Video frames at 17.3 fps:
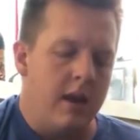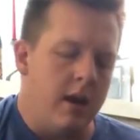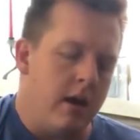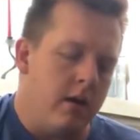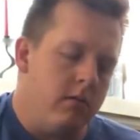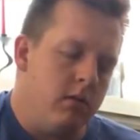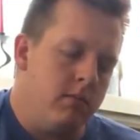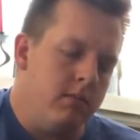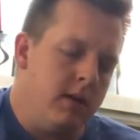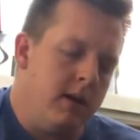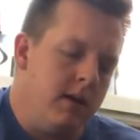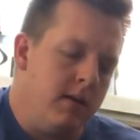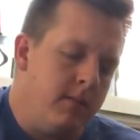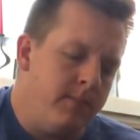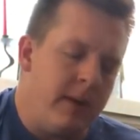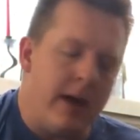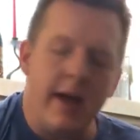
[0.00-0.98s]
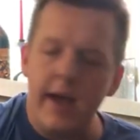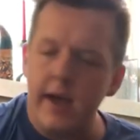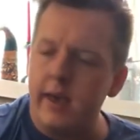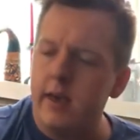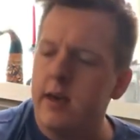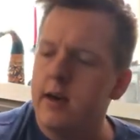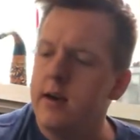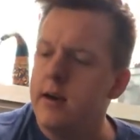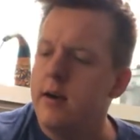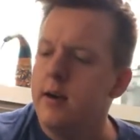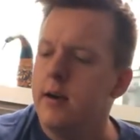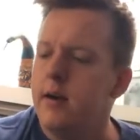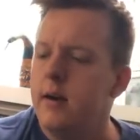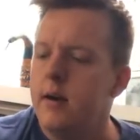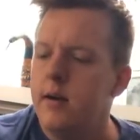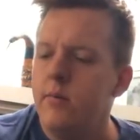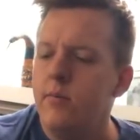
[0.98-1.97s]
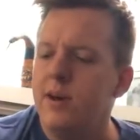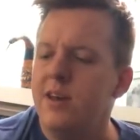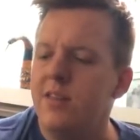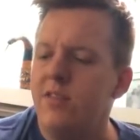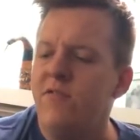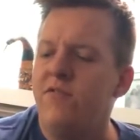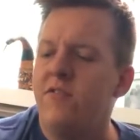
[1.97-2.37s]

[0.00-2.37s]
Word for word: Now I'm in a backyard with